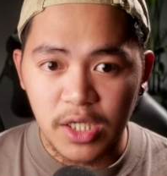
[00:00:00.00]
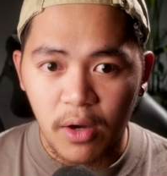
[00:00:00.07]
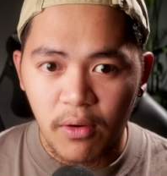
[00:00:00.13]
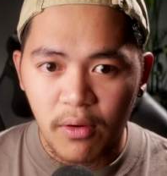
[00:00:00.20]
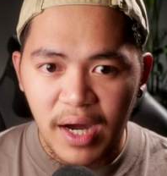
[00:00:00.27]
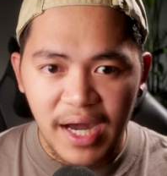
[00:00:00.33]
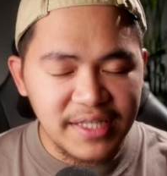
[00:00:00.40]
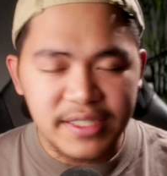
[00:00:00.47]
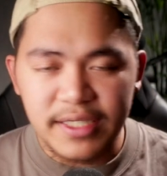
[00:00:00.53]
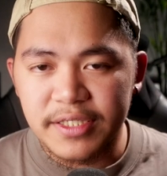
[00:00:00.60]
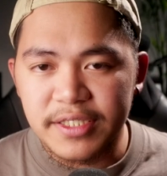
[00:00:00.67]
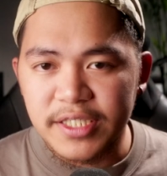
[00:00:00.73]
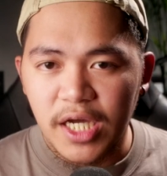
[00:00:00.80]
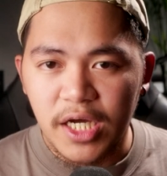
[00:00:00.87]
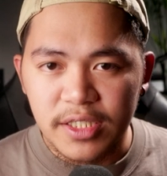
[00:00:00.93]
so I
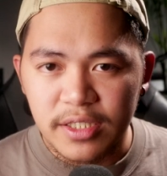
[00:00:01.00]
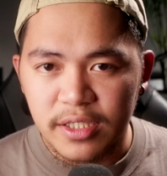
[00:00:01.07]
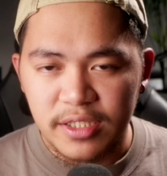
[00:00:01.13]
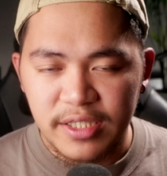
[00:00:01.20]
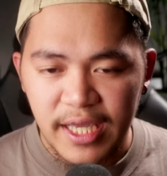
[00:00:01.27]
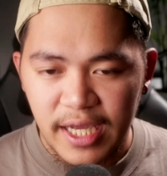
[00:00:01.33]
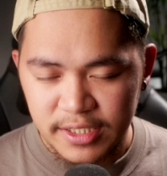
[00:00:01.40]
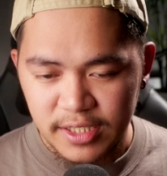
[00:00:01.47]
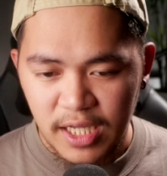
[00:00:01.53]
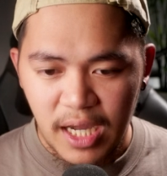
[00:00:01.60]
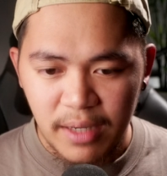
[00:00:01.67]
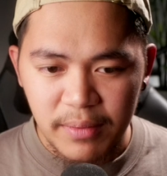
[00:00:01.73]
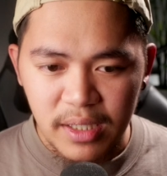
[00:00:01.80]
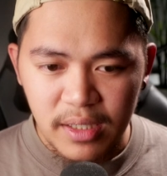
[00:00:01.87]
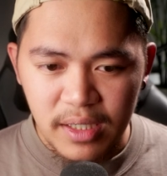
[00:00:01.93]
didn't sell the
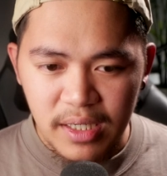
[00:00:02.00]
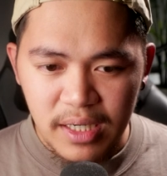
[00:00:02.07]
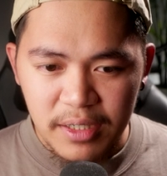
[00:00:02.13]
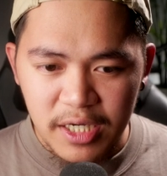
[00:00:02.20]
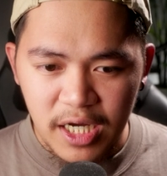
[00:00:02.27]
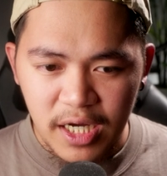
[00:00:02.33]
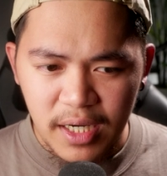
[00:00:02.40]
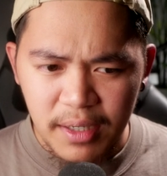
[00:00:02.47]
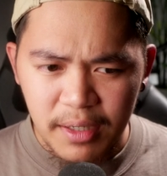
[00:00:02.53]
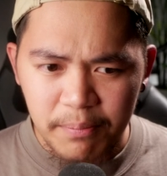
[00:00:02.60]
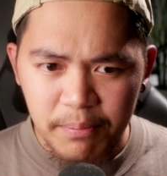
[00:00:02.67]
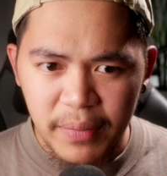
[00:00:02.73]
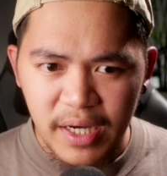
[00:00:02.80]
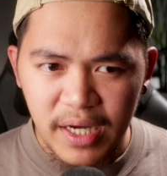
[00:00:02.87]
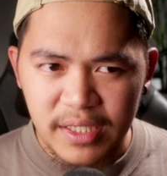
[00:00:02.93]
desktop.
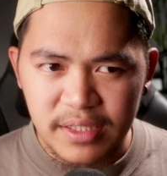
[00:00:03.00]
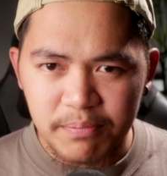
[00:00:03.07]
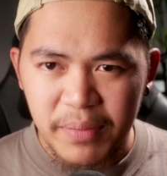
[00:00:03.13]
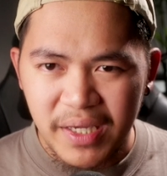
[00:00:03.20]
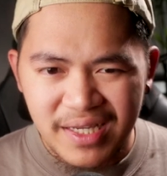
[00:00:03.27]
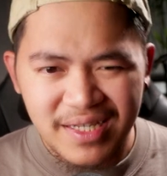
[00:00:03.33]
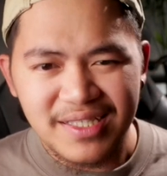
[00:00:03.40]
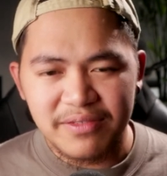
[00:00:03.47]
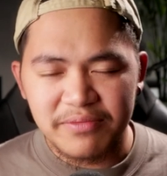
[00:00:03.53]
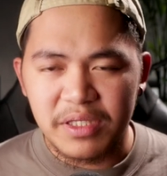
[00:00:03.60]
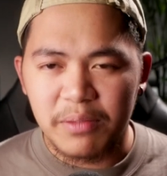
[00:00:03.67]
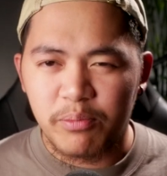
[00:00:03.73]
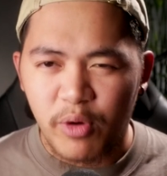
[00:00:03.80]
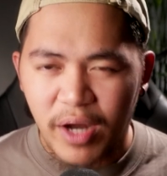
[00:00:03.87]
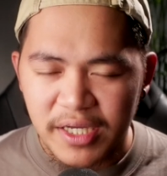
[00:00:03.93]
But because of
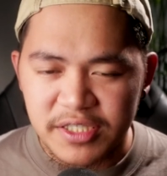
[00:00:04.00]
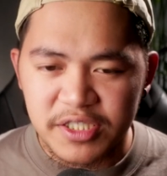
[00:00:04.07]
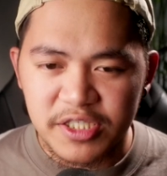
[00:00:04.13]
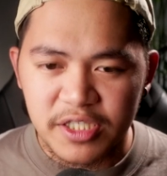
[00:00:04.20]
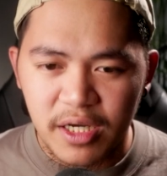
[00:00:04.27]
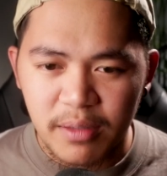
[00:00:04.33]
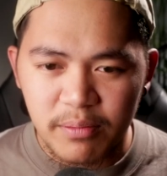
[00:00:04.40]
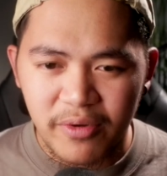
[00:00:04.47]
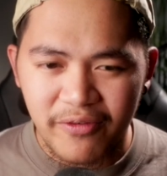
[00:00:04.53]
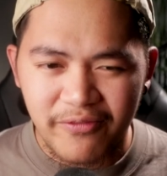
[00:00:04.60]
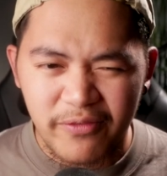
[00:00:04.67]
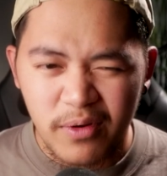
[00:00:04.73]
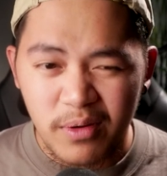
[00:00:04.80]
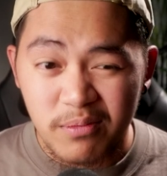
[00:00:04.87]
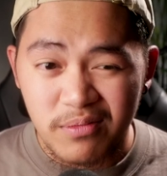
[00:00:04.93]
the price jump
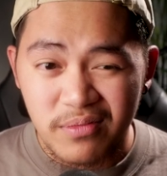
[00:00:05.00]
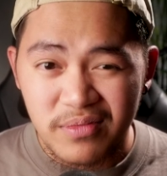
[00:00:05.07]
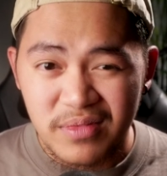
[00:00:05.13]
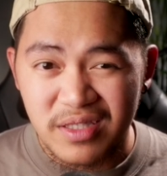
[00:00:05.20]
from